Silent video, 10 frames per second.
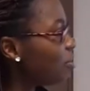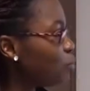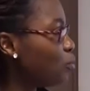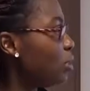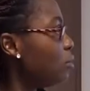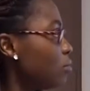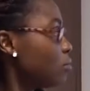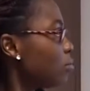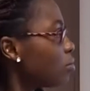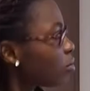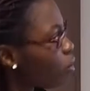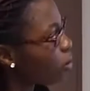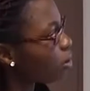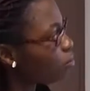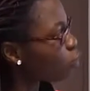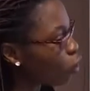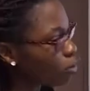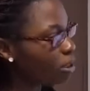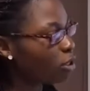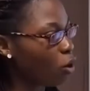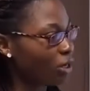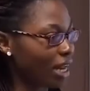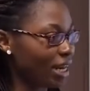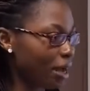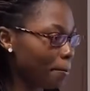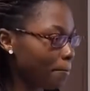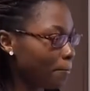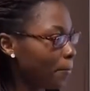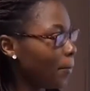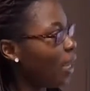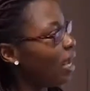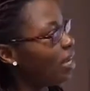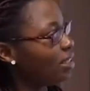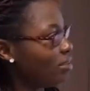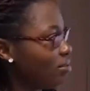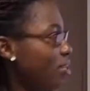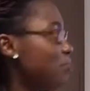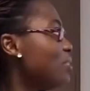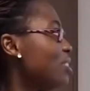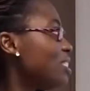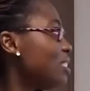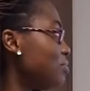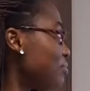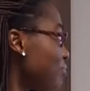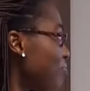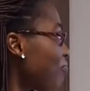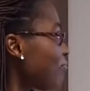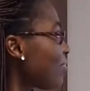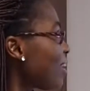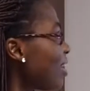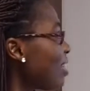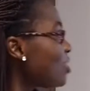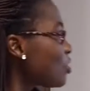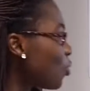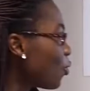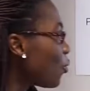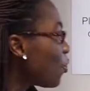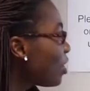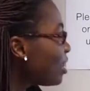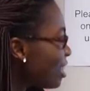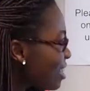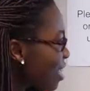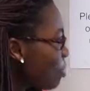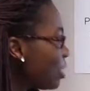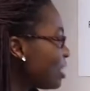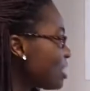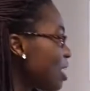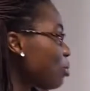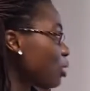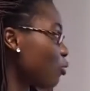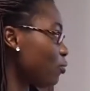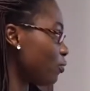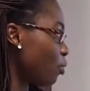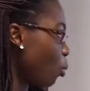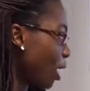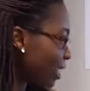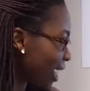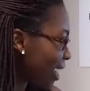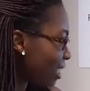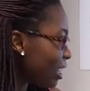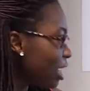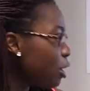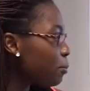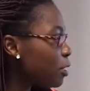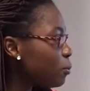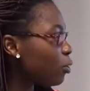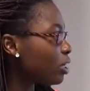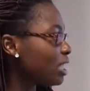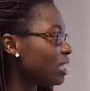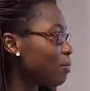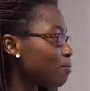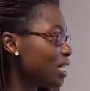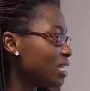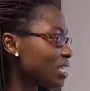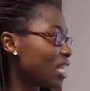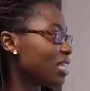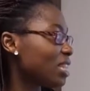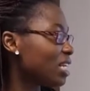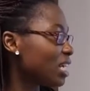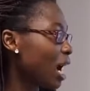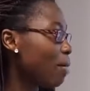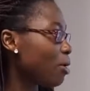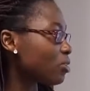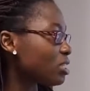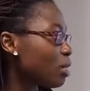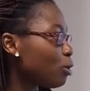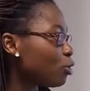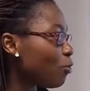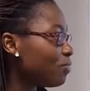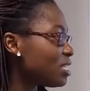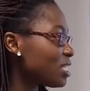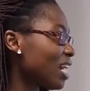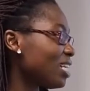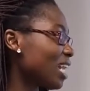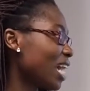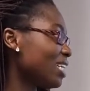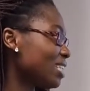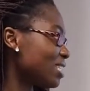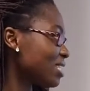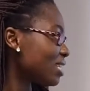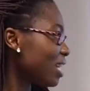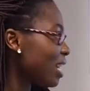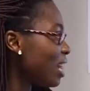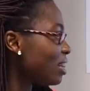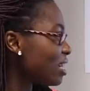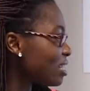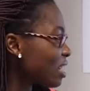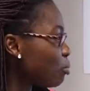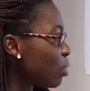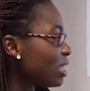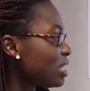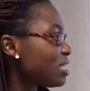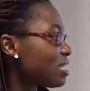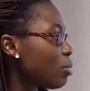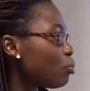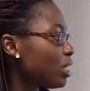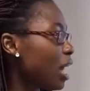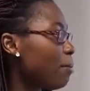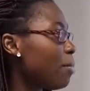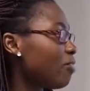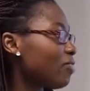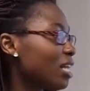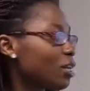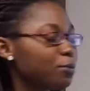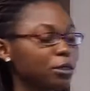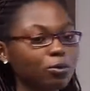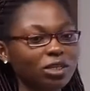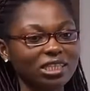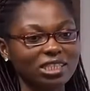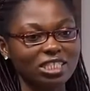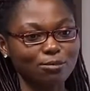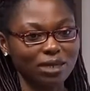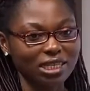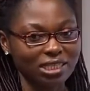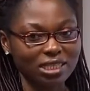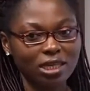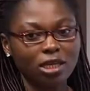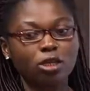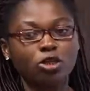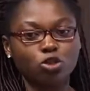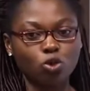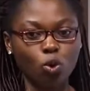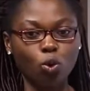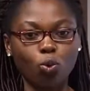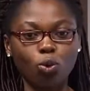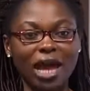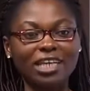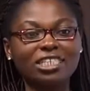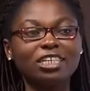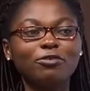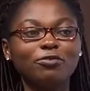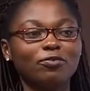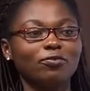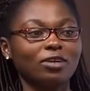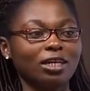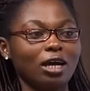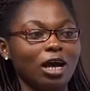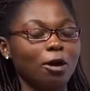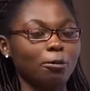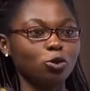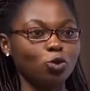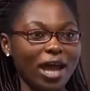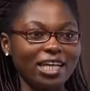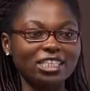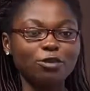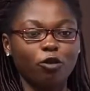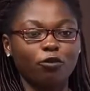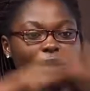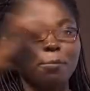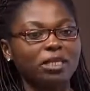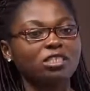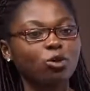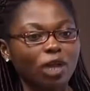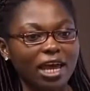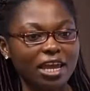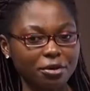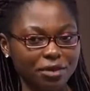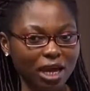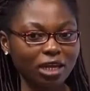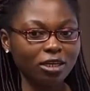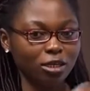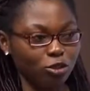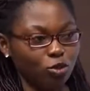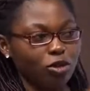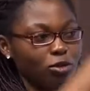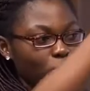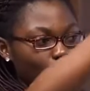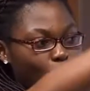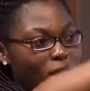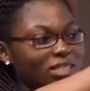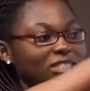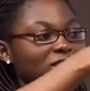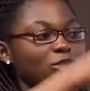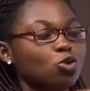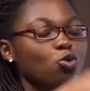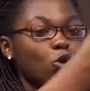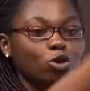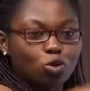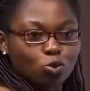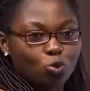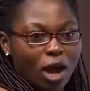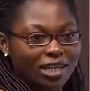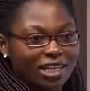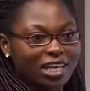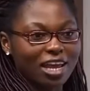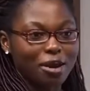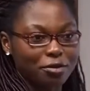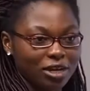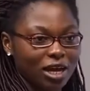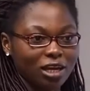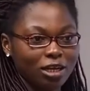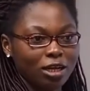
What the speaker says: We call them Togbi or Nana, and it means chief. So this someone is someone of one kind. People in the place can think about someone of this kind like this. This someone is someone above other people in this place. So a chief, you are a chief of a particular area. Once you go to another area,